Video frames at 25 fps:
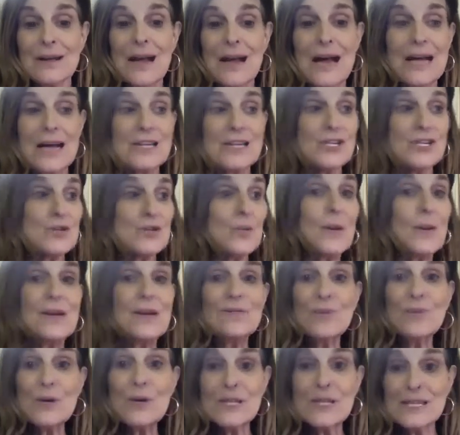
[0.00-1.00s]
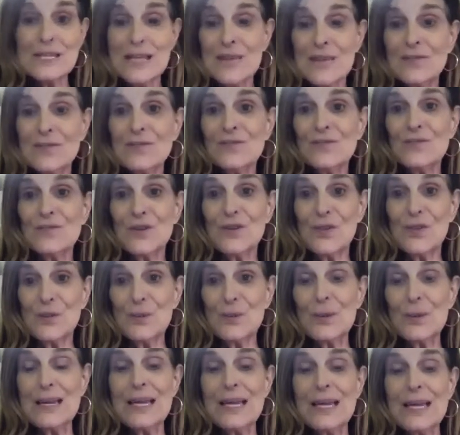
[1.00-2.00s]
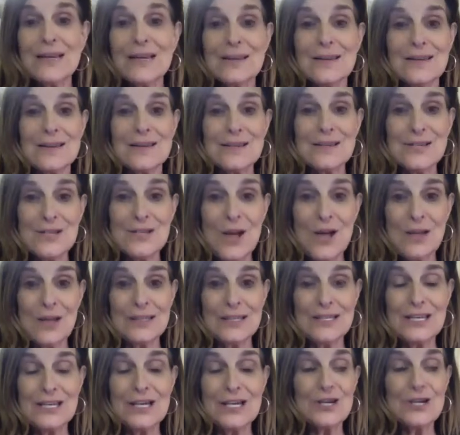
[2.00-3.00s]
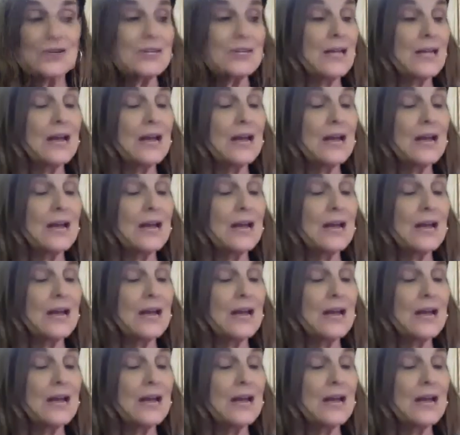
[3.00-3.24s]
24/7 for 3 solid years.